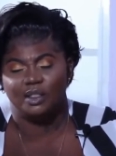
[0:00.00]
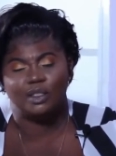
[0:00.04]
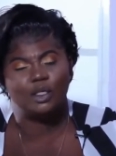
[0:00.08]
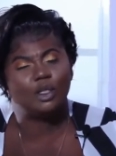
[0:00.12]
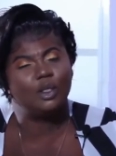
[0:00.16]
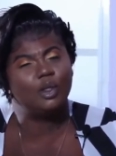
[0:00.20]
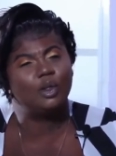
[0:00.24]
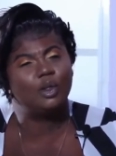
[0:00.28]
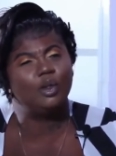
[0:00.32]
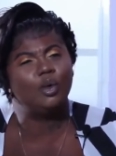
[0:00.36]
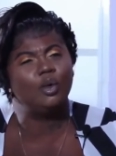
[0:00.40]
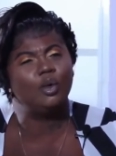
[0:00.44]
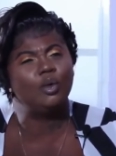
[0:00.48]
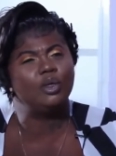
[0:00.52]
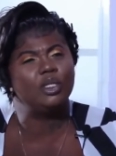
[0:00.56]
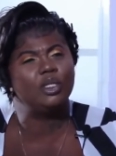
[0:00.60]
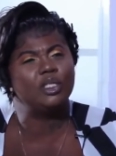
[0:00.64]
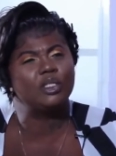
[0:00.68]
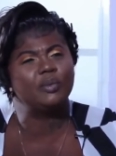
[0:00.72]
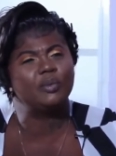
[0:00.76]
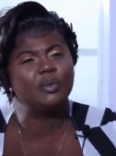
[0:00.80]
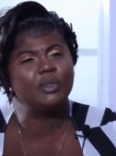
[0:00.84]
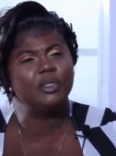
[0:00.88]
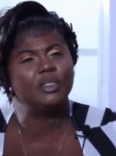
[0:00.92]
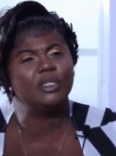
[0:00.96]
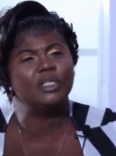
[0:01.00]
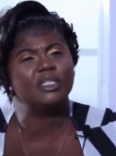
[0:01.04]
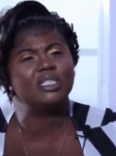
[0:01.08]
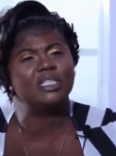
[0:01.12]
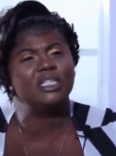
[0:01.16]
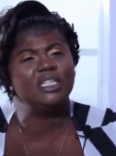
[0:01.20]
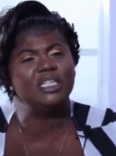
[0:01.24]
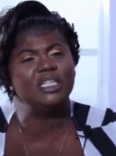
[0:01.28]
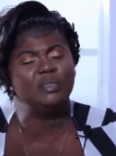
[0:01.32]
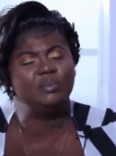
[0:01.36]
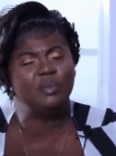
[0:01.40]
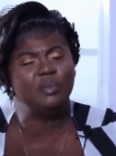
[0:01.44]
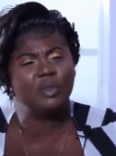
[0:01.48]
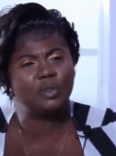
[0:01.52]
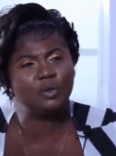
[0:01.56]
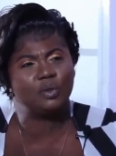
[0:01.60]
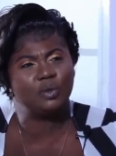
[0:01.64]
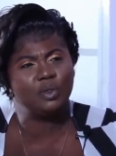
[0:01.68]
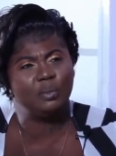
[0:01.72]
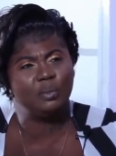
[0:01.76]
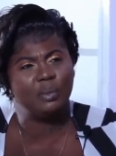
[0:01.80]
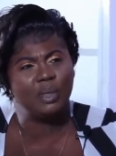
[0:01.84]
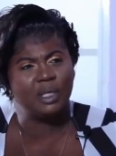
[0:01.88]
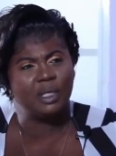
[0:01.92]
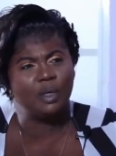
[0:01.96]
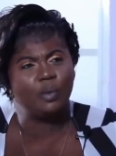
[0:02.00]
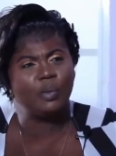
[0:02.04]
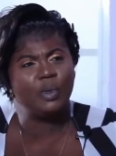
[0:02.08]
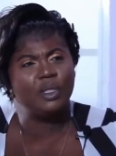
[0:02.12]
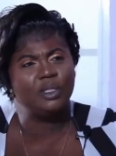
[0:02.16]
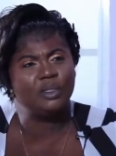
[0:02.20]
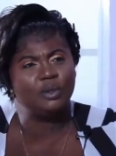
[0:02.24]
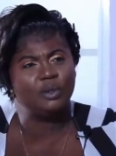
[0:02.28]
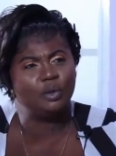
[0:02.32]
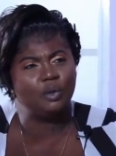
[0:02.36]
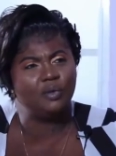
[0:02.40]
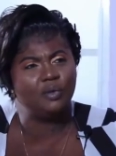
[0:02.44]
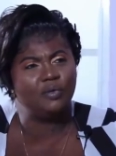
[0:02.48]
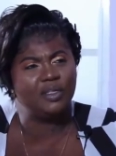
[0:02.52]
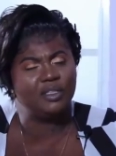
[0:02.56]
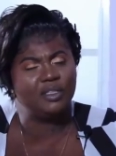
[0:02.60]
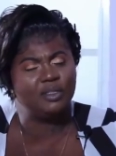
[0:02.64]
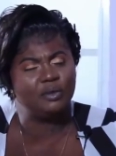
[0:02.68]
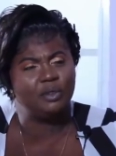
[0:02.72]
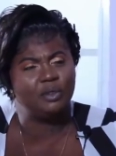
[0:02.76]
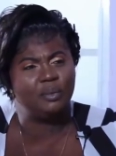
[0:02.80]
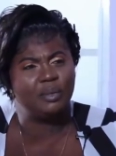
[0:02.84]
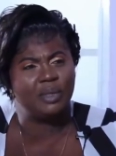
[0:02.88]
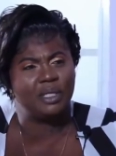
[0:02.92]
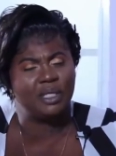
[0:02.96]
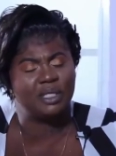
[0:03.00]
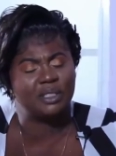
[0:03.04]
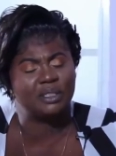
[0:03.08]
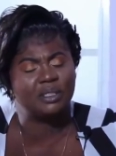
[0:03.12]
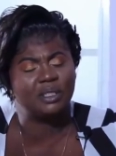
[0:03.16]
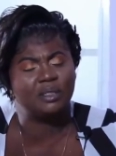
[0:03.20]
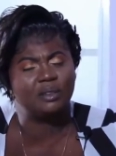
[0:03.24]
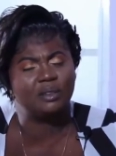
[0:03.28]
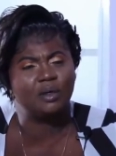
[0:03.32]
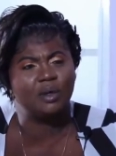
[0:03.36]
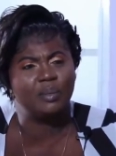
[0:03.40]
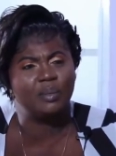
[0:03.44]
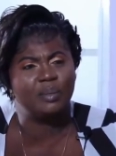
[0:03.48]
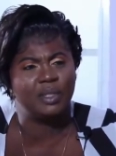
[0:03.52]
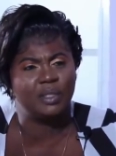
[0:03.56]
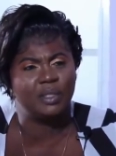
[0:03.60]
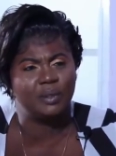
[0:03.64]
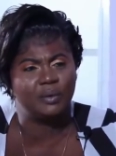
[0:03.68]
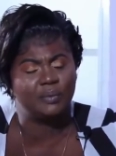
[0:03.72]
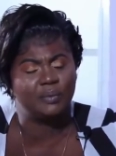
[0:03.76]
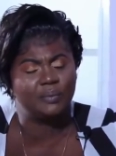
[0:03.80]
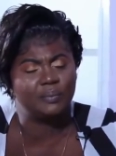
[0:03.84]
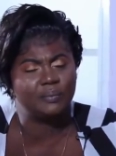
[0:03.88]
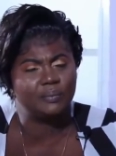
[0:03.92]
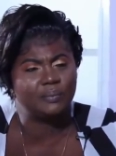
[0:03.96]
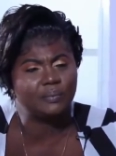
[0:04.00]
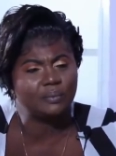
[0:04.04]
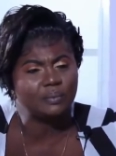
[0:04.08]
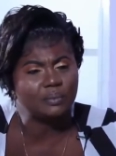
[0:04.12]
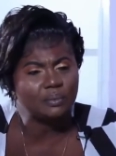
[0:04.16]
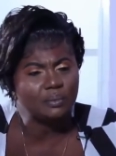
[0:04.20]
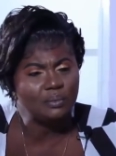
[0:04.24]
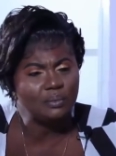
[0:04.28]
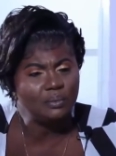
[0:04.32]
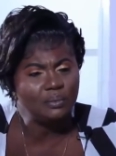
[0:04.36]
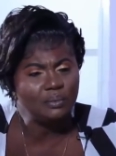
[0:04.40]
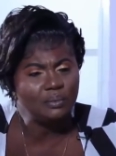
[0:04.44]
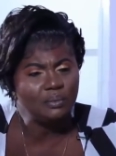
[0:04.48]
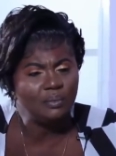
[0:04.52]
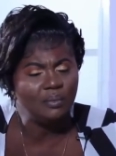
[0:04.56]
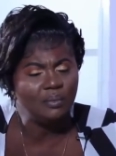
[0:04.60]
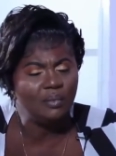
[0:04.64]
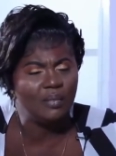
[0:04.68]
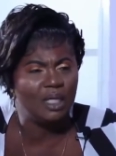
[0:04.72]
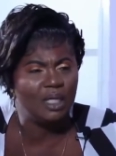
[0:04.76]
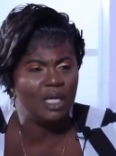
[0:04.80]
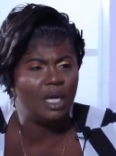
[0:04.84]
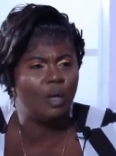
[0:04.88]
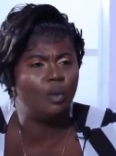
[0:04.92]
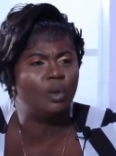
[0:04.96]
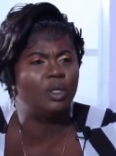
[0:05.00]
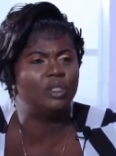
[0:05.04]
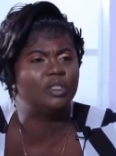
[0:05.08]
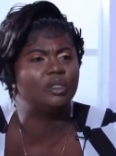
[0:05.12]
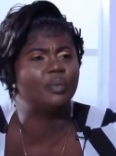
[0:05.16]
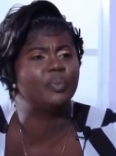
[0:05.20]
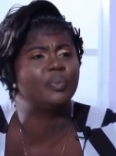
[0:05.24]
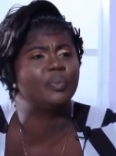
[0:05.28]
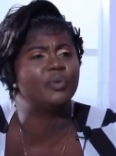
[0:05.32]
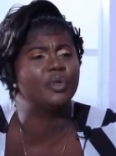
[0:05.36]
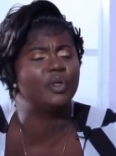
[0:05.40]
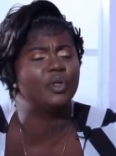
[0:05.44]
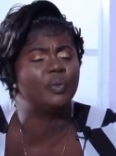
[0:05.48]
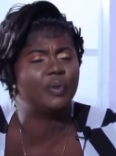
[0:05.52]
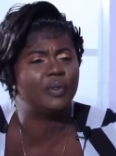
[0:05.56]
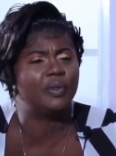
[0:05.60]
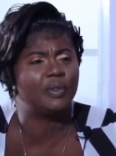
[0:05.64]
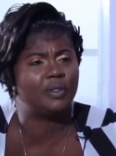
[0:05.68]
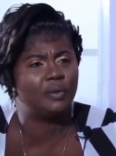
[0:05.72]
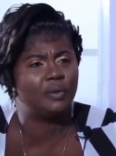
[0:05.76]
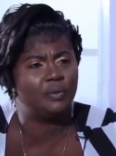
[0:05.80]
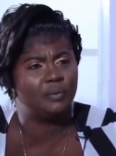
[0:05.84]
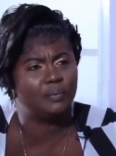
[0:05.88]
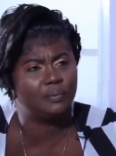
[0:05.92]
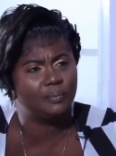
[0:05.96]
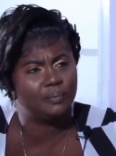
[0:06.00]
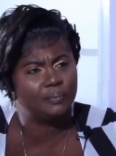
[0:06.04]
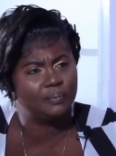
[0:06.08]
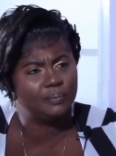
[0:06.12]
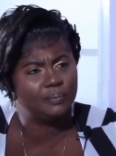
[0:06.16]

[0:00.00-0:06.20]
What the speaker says: So I know the Holy Spirit just lead me to him and I went over to him and I said, come here. I want to pray with you.